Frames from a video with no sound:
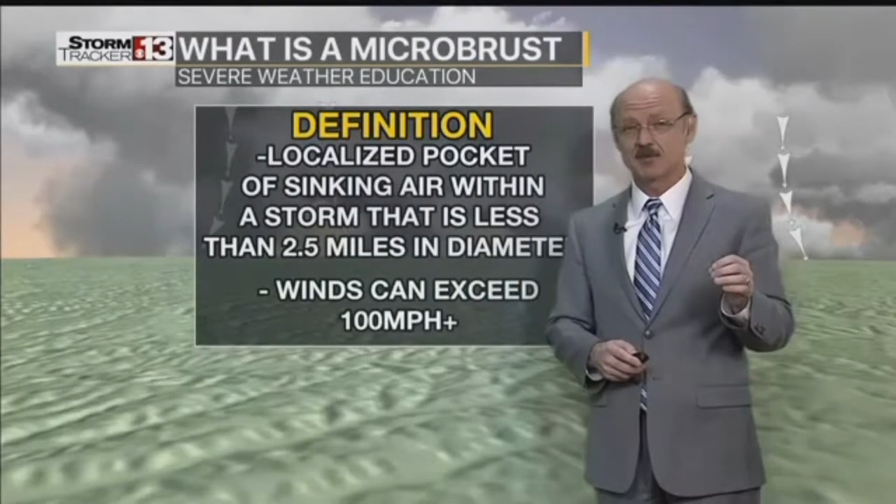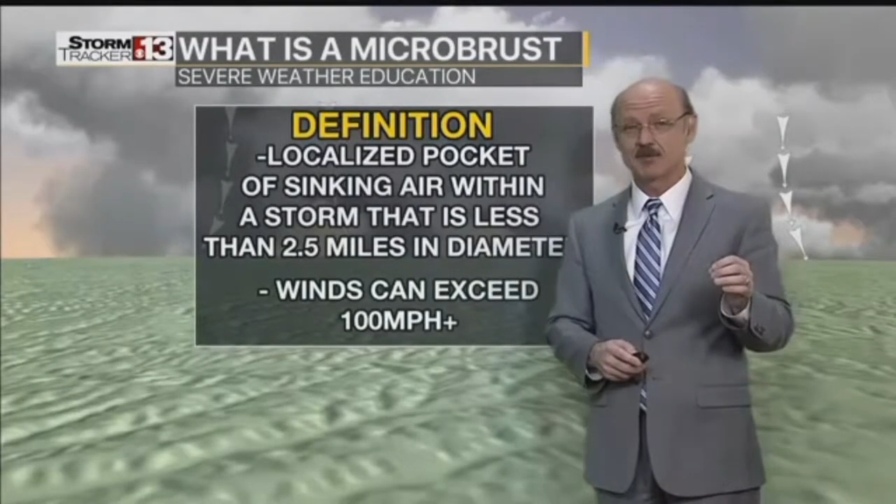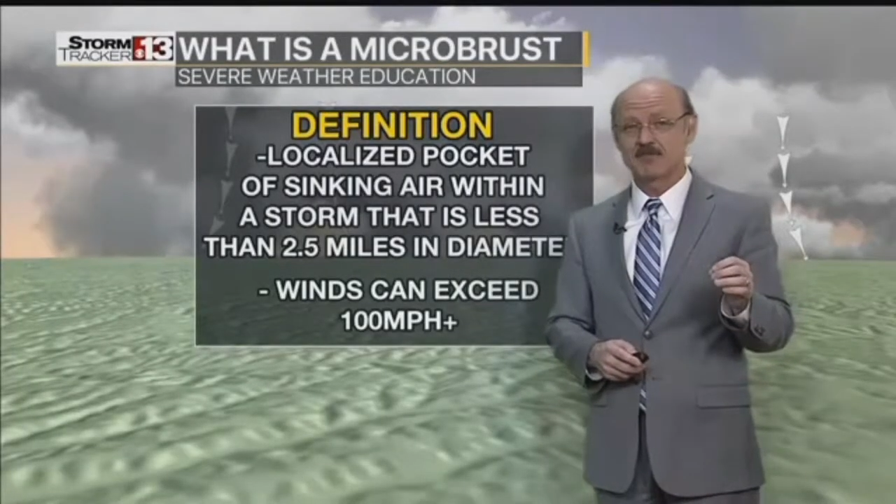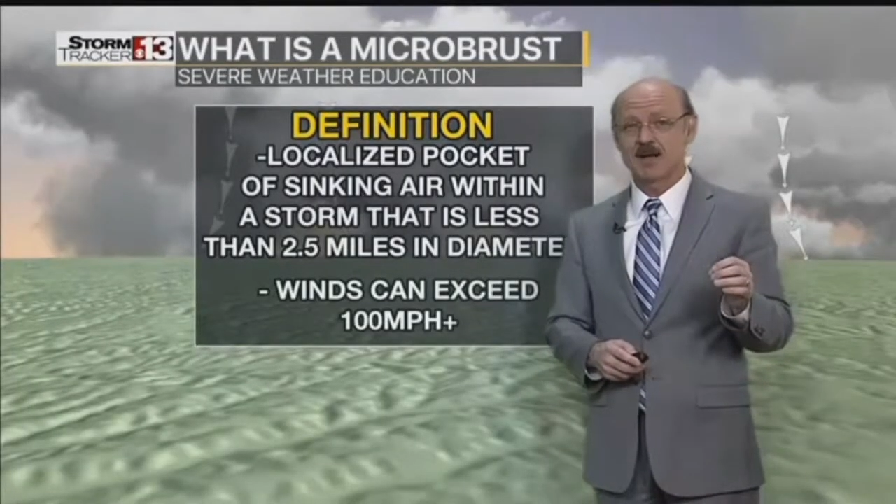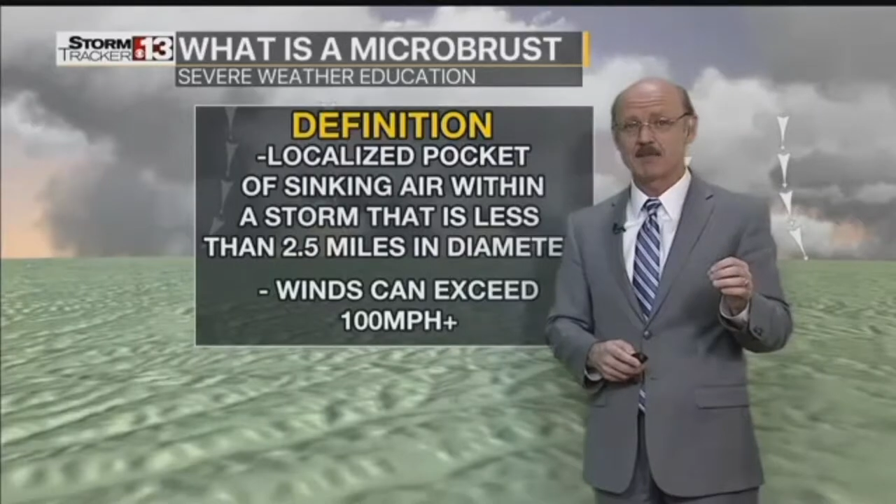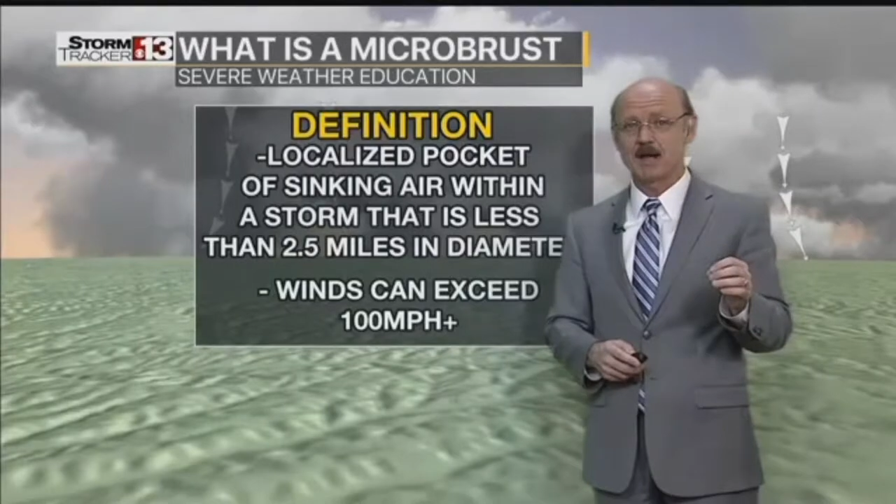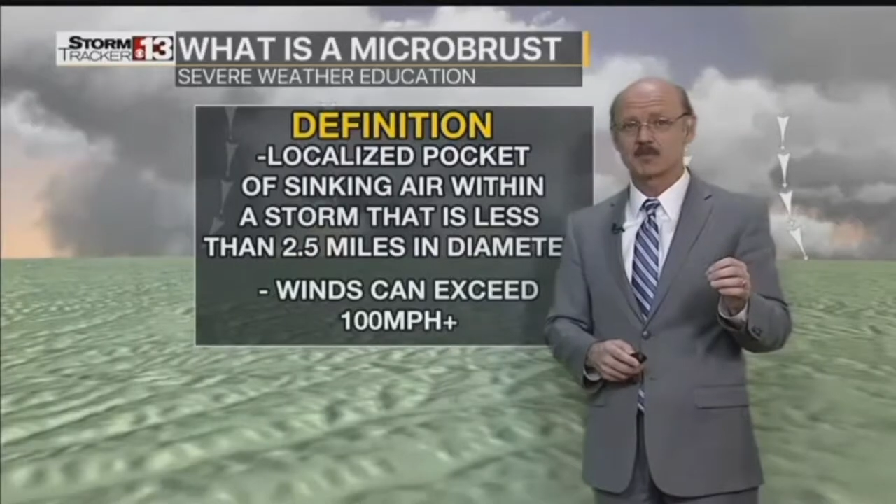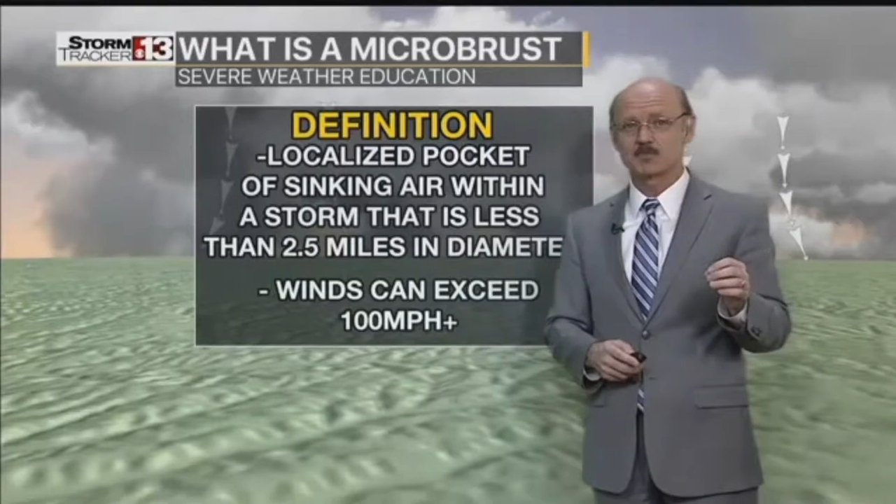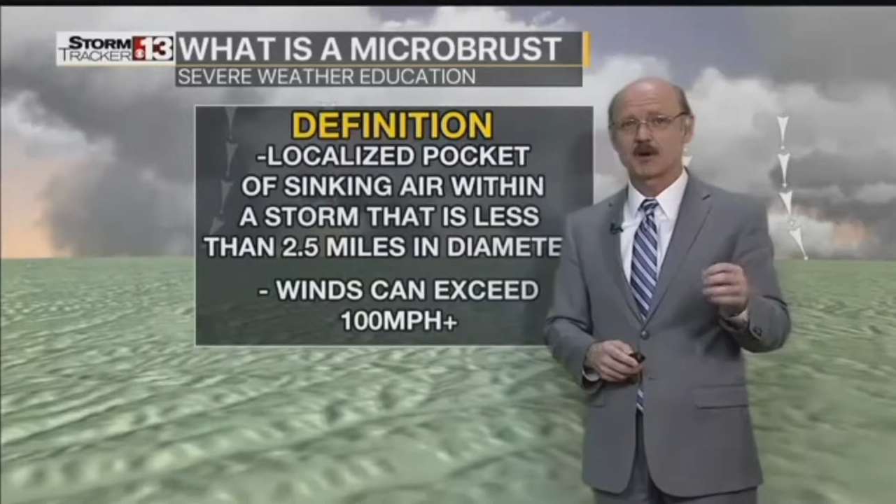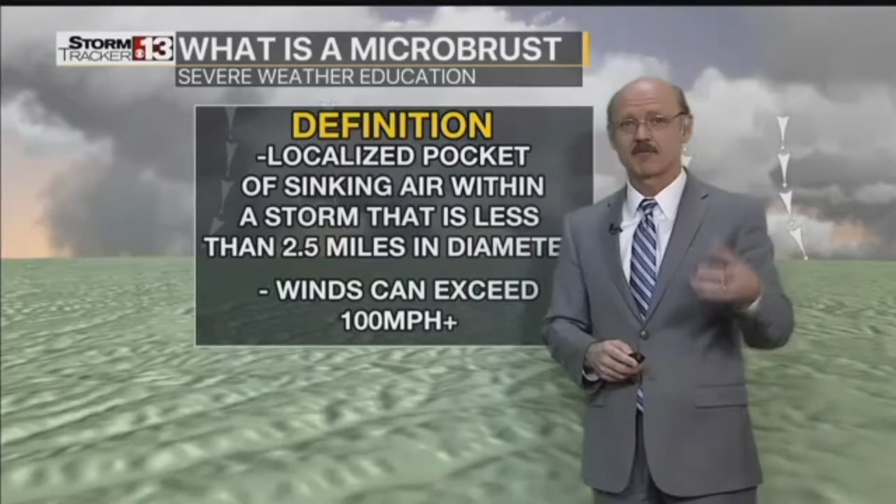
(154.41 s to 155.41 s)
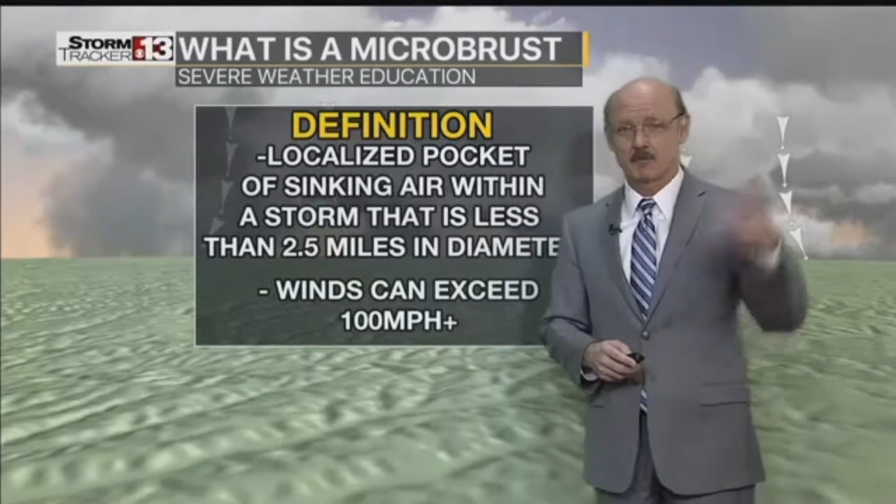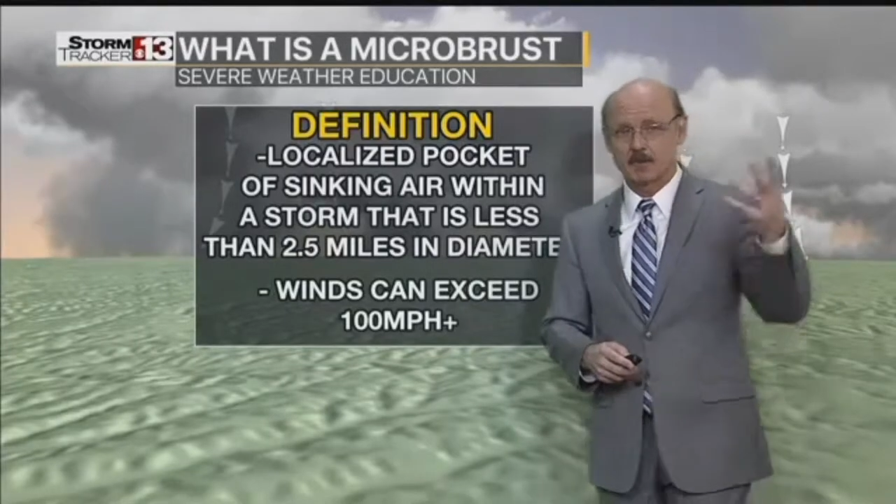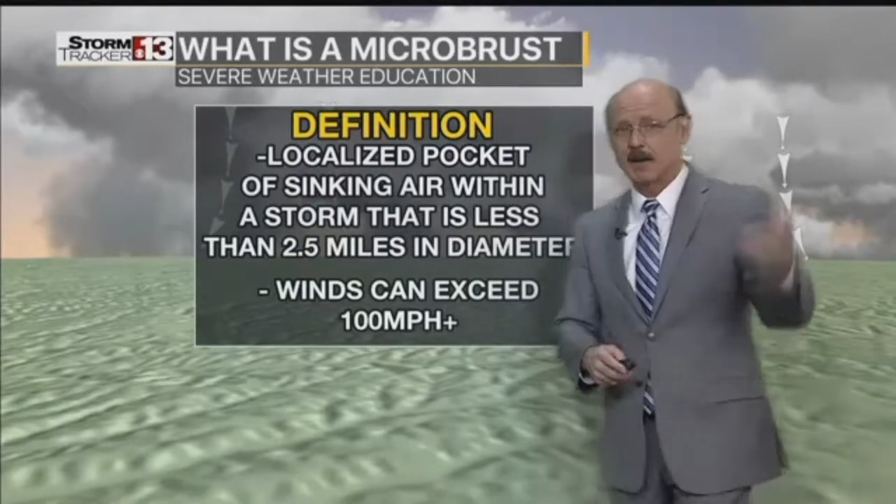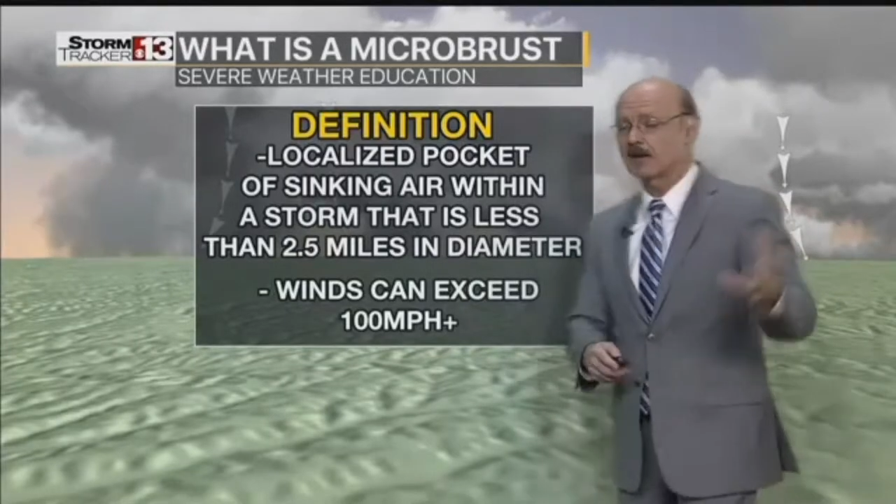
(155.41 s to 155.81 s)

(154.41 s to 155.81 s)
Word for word: 105 miles per hour from a